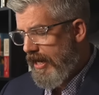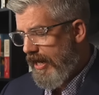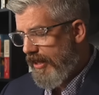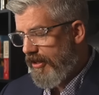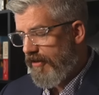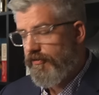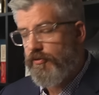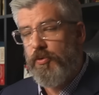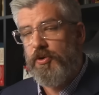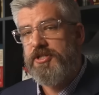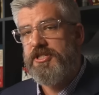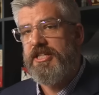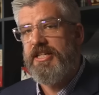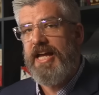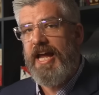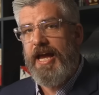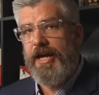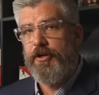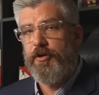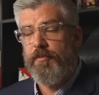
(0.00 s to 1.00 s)
And then of course the
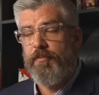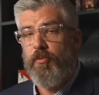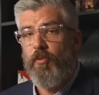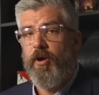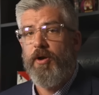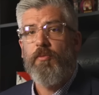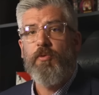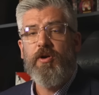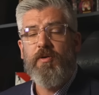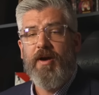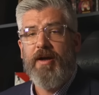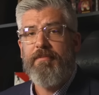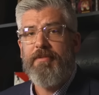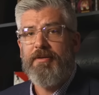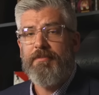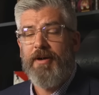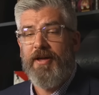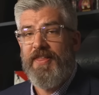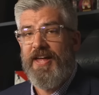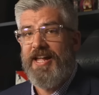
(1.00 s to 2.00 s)
anchor point. What do I
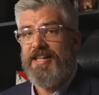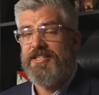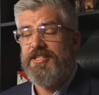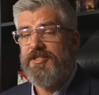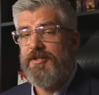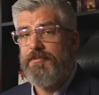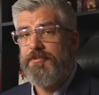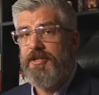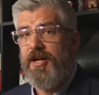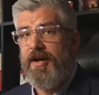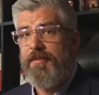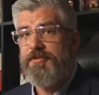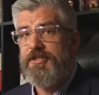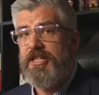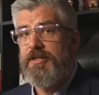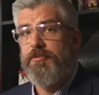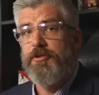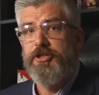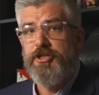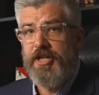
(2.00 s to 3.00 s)
mean by that? Sometimes
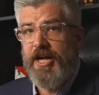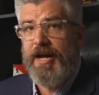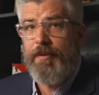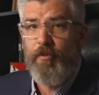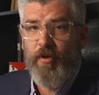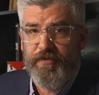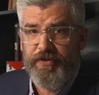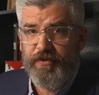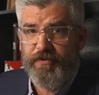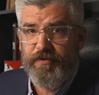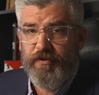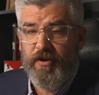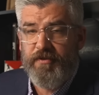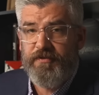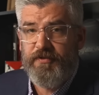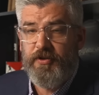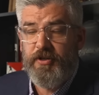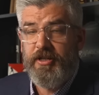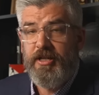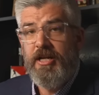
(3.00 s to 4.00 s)
he would jab off the
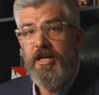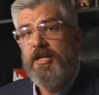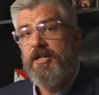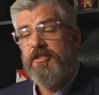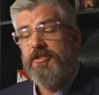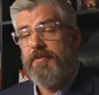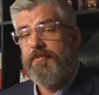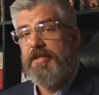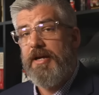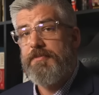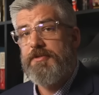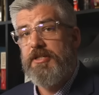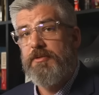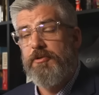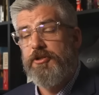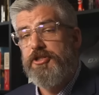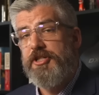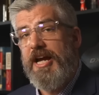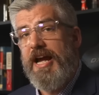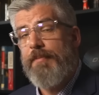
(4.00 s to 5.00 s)
front foot, sometimes he
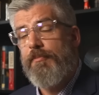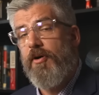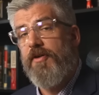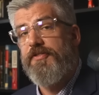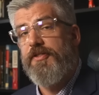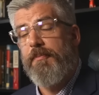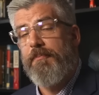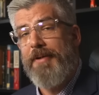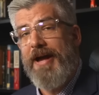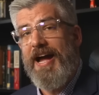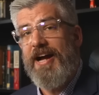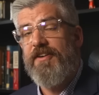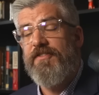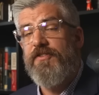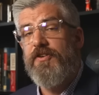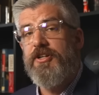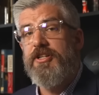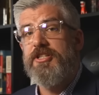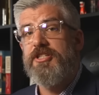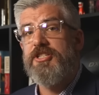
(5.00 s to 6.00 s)
would jab off the back
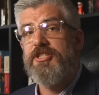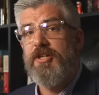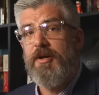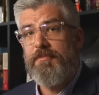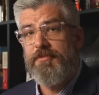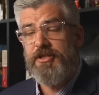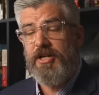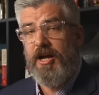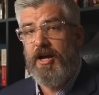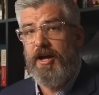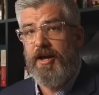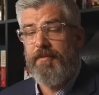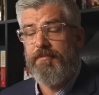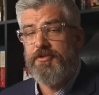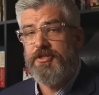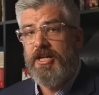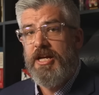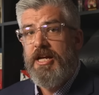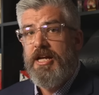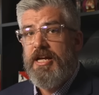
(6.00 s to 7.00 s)
foot,
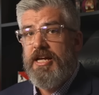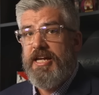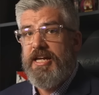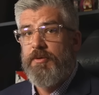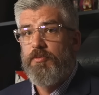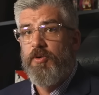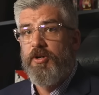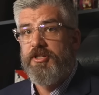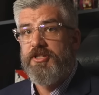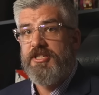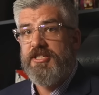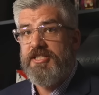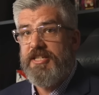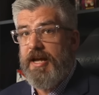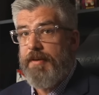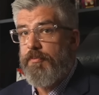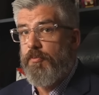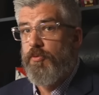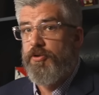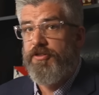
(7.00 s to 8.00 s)
sometimes he would
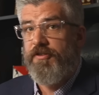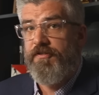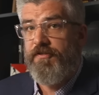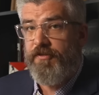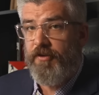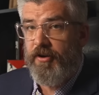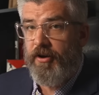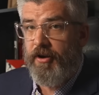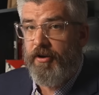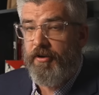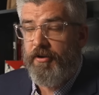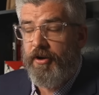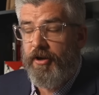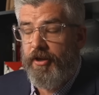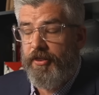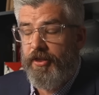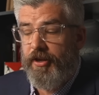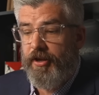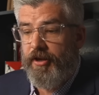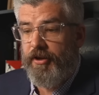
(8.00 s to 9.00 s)
step with
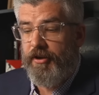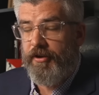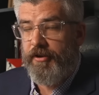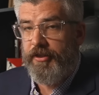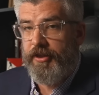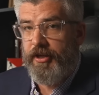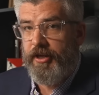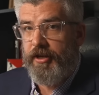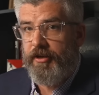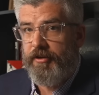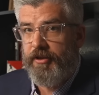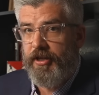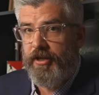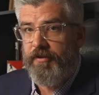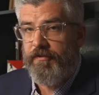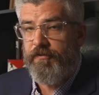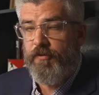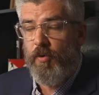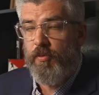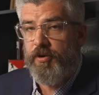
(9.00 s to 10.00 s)

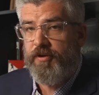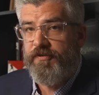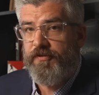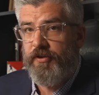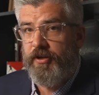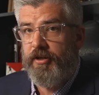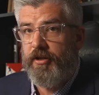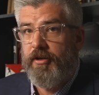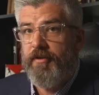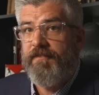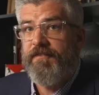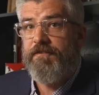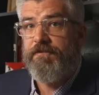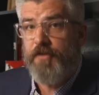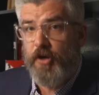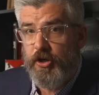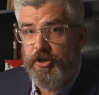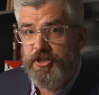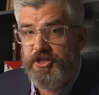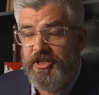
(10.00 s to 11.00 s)
the forward foot
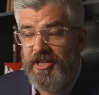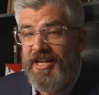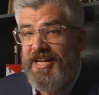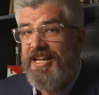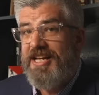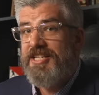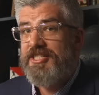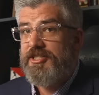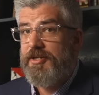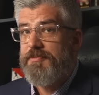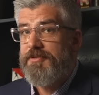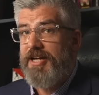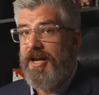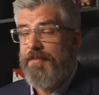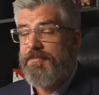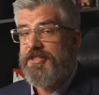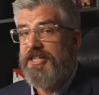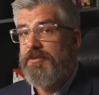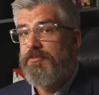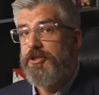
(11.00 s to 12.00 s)
first.
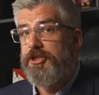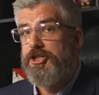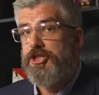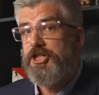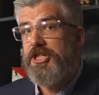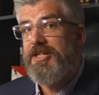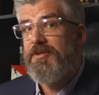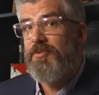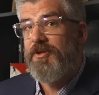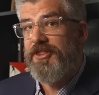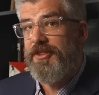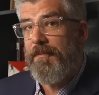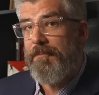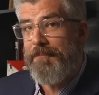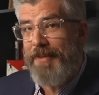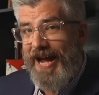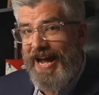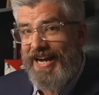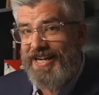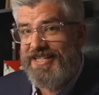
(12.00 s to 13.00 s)
Sometimes he would cheat with the
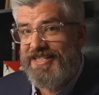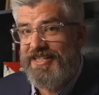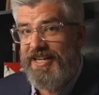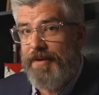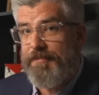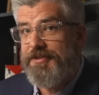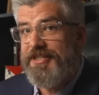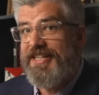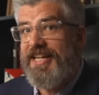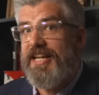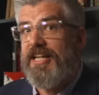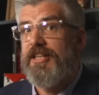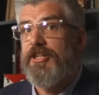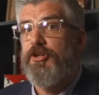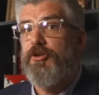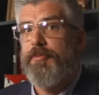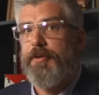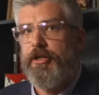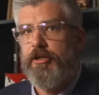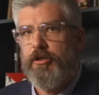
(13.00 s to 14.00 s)
back step to get a
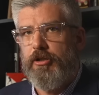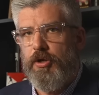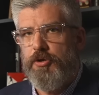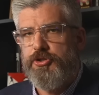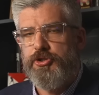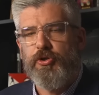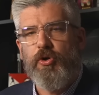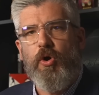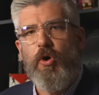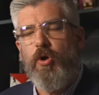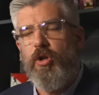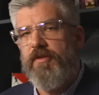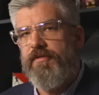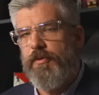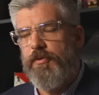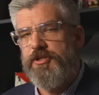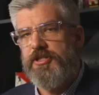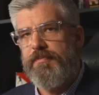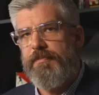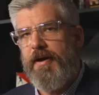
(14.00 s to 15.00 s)
little bit closer. All of it
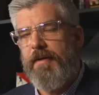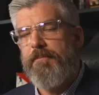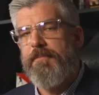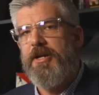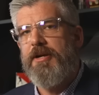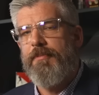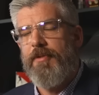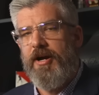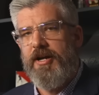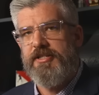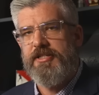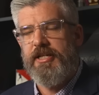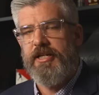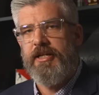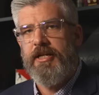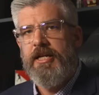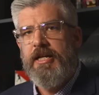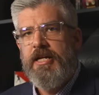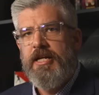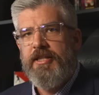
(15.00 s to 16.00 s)
was about
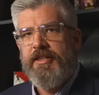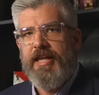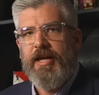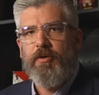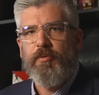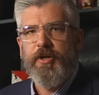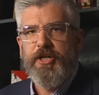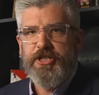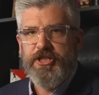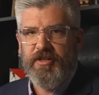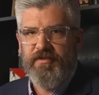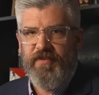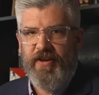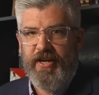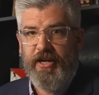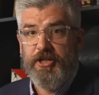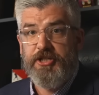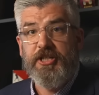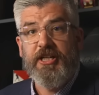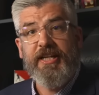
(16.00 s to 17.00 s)
minimizing that reach
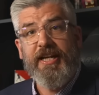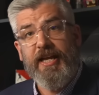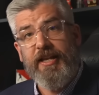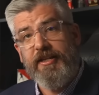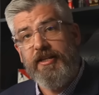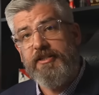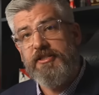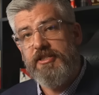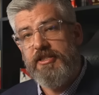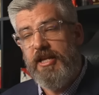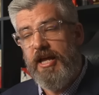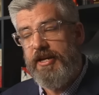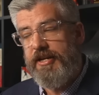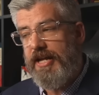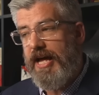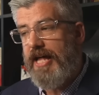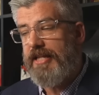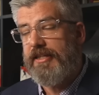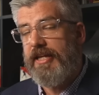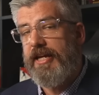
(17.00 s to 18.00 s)
advantage. And again, it's
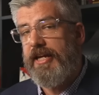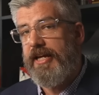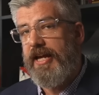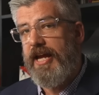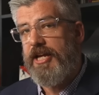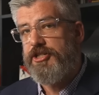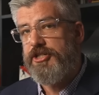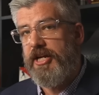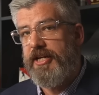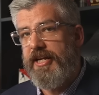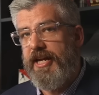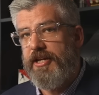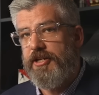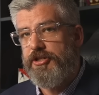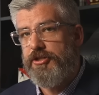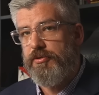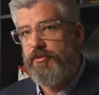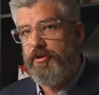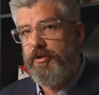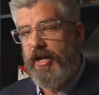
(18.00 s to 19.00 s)
not letting AJ get
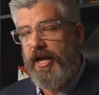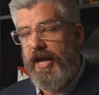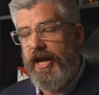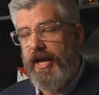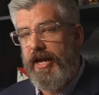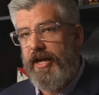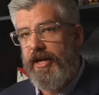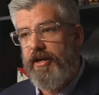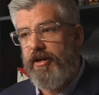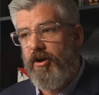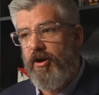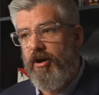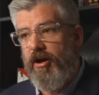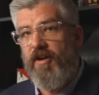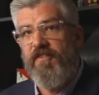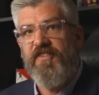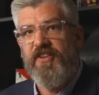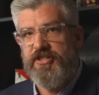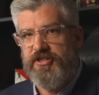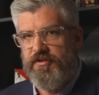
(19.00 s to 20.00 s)
into a
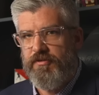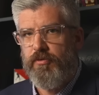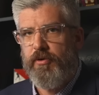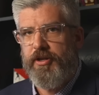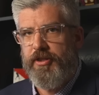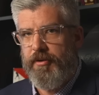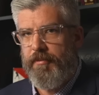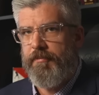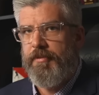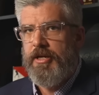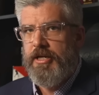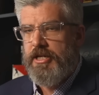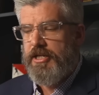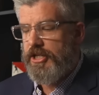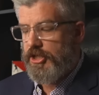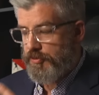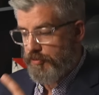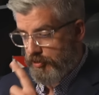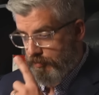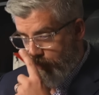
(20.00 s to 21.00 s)
offensive rhythm.
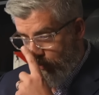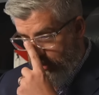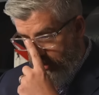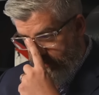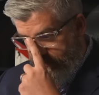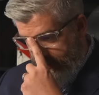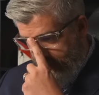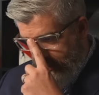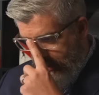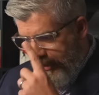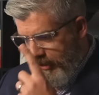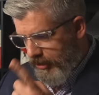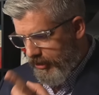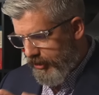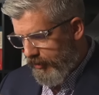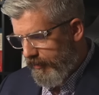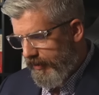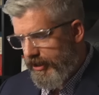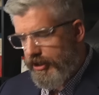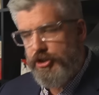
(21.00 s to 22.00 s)
This was part of it.
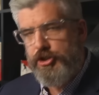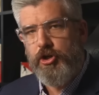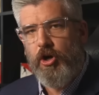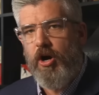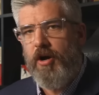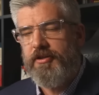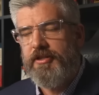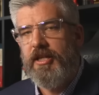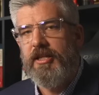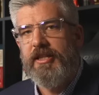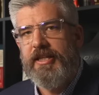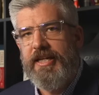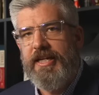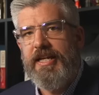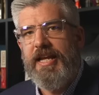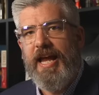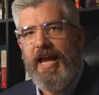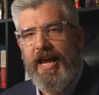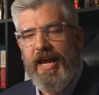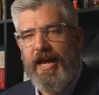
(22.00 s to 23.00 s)
3, draw out the
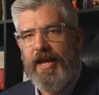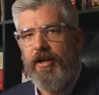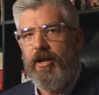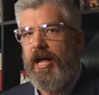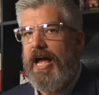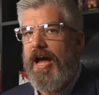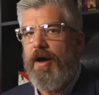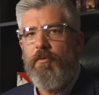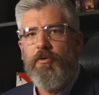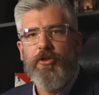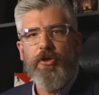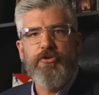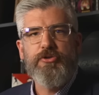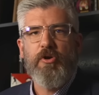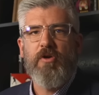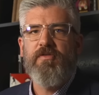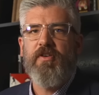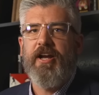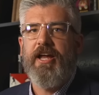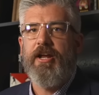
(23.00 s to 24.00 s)
lead hand. How are those
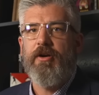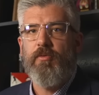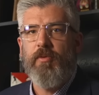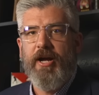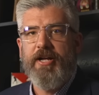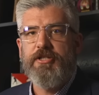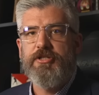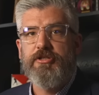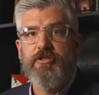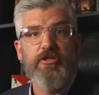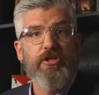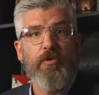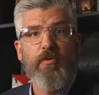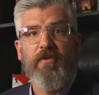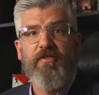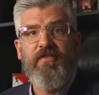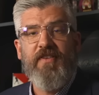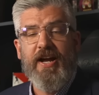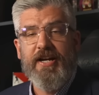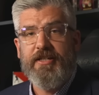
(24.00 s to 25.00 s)
overhand rights so
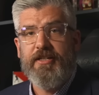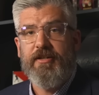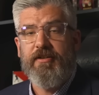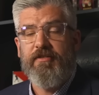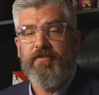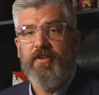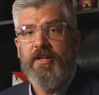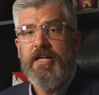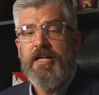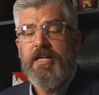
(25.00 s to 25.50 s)
effective?